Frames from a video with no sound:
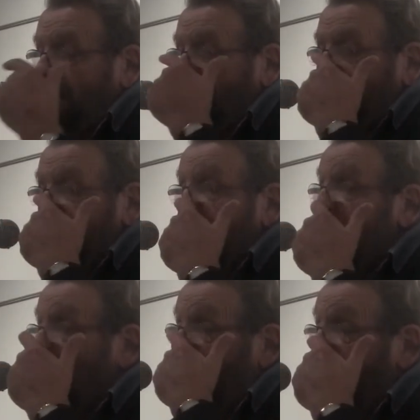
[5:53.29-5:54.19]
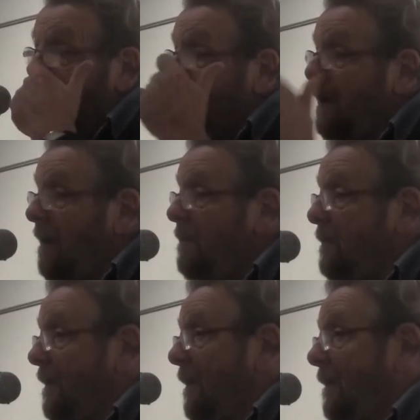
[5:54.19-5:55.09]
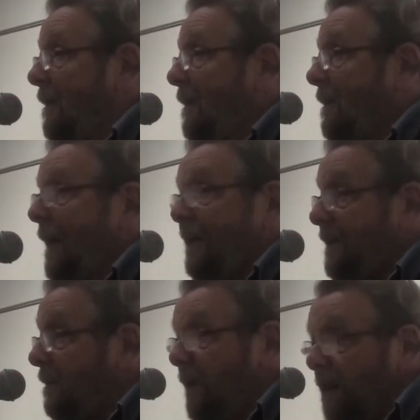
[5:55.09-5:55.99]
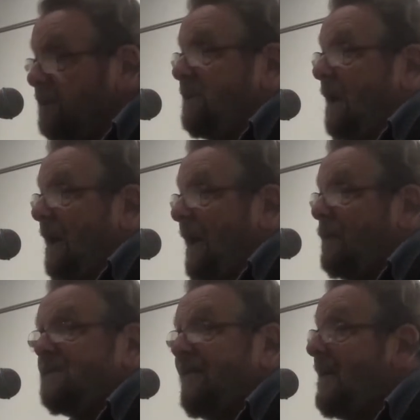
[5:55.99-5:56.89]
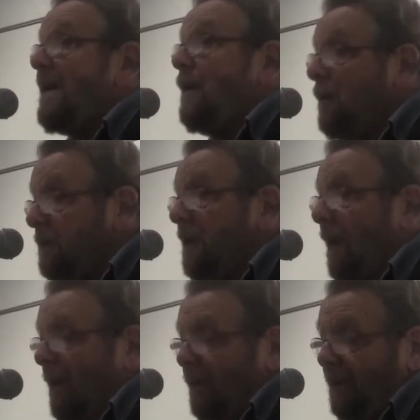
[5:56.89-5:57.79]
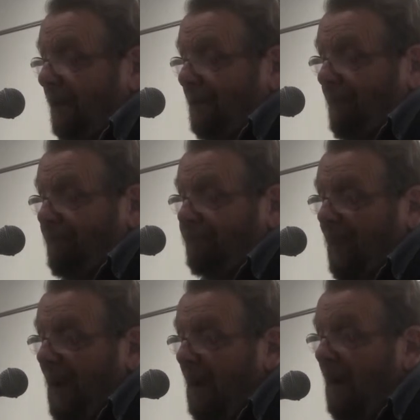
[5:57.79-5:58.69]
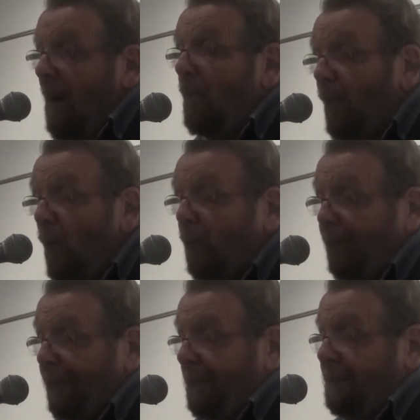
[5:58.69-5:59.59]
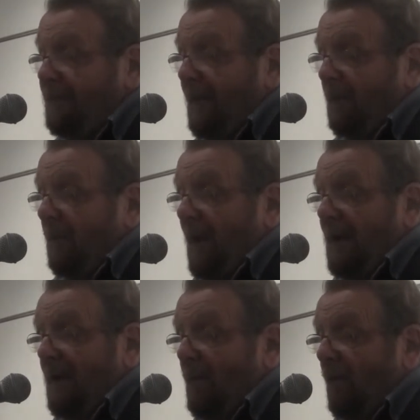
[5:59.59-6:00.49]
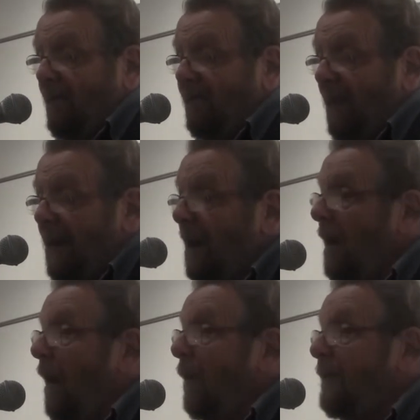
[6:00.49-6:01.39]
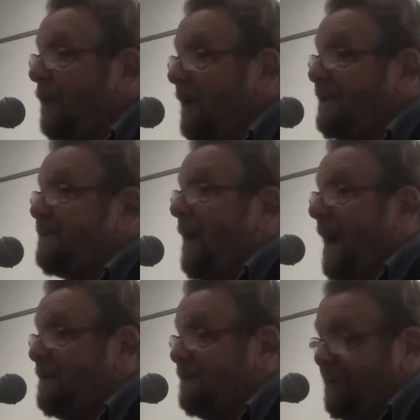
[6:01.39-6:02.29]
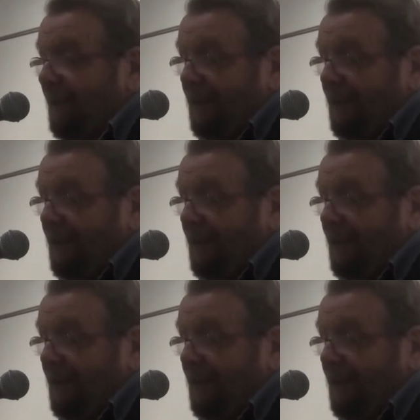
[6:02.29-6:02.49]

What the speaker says: I said the man was a carpenter. I did not say he was a very good carpenter. "Broken," said O'Reilly mournfully, "utterly smashed."